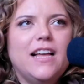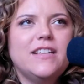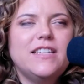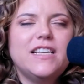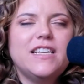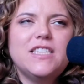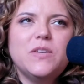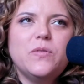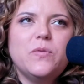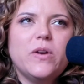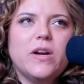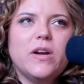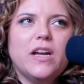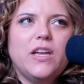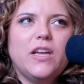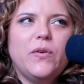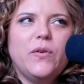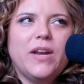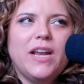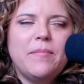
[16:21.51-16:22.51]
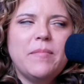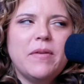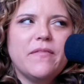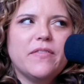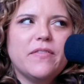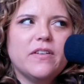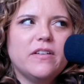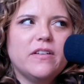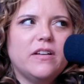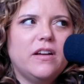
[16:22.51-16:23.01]
So that's where you and I
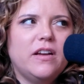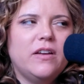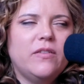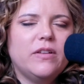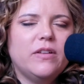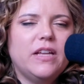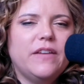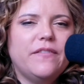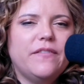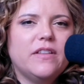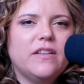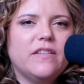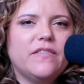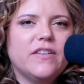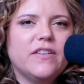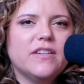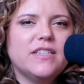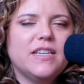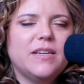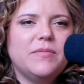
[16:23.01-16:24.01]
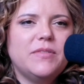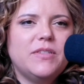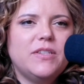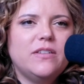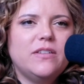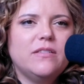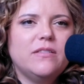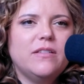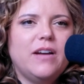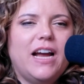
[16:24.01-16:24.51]
met in real life for the first time
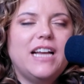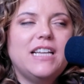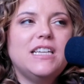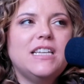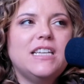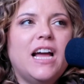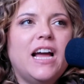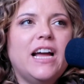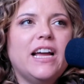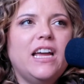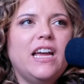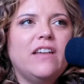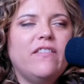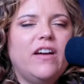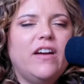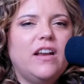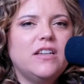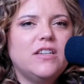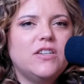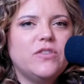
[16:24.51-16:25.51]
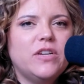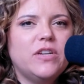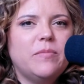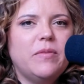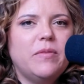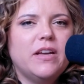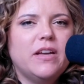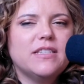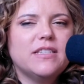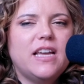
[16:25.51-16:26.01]
too. I did not get invited to drink
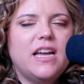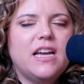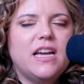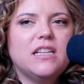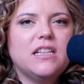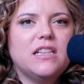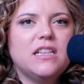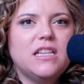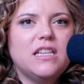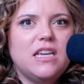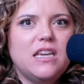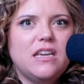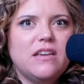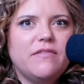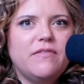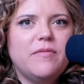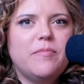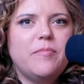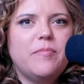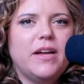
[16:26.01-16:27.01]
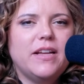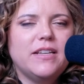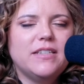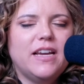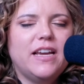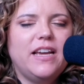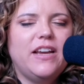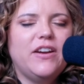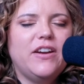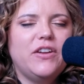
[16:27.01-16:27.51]
because I had to leave, but
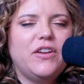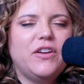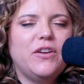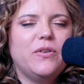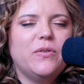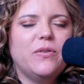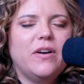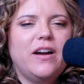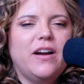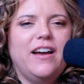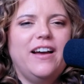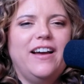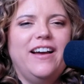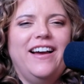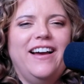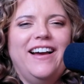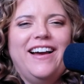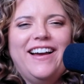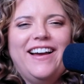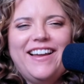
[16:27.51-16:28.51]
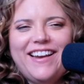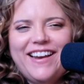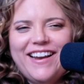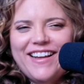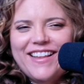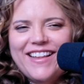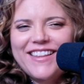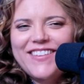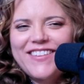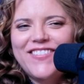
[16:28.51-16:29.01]
I hear you.
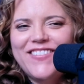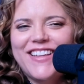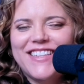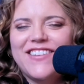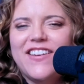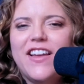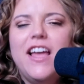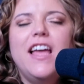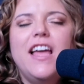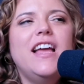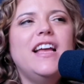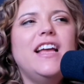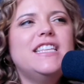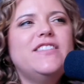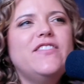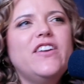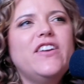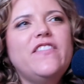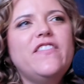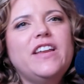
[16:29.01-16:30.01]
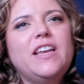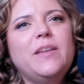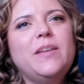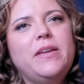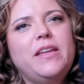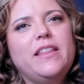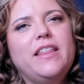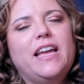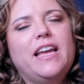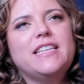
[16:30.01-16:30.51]
It's very funny to
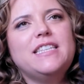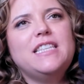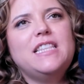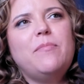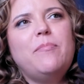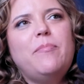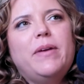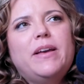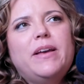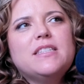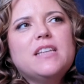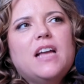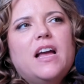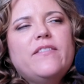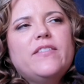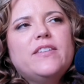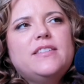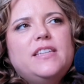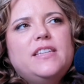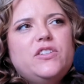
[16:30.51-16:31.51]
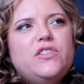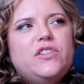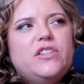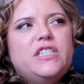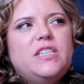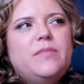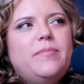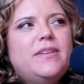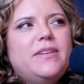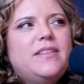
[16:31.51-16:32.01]
me. Like I said, the best
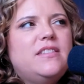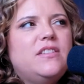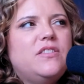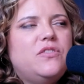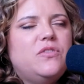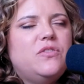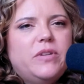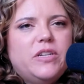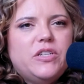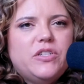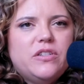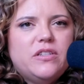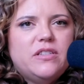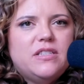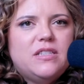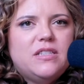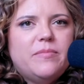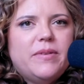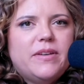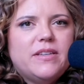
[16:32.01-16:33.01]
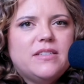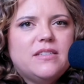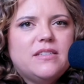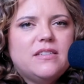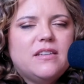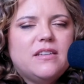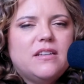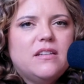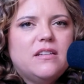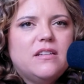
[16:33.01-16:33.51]
conversations, the best situations, the
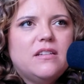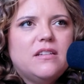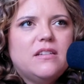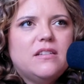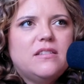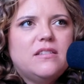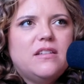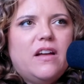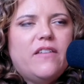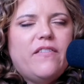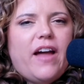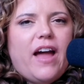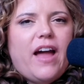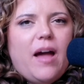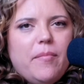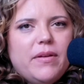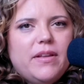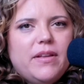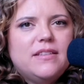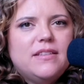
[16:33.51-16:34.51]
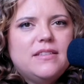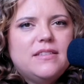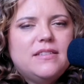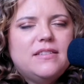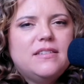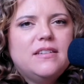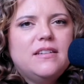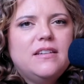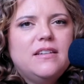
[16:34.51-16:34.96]
best stuff happens